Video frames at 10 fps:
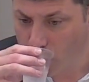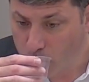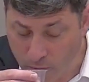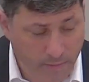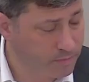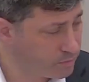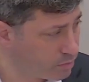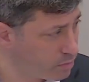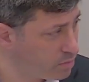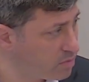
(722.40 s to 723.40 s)
Mm.
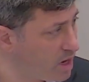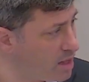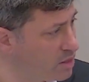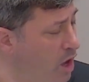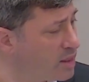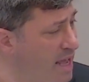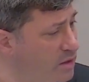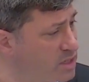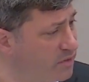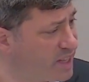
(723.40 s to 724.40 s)
No, the
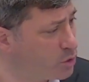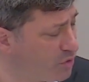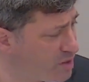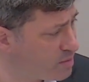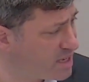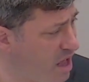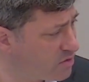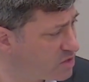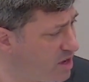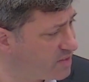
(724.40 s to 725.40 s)
heter is if they do it for
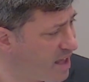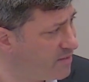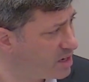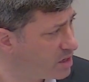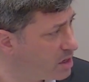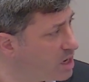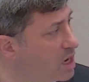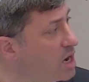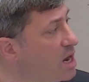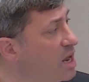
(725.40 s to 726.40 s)
themselves. If they have.
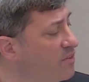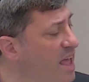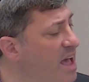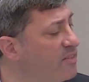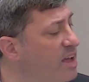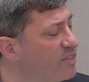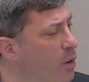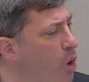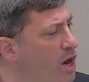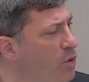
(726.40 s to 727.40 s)
If they have, if they
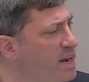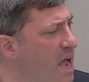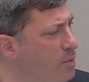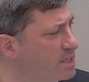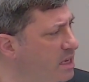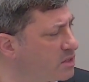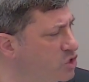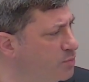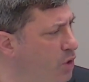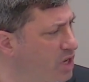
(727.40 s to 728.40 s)
want to read Nachman
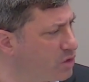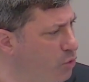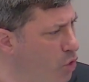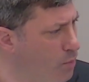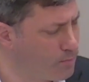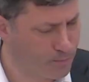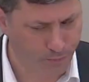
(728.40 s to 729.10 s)
Seltzer's book in the room,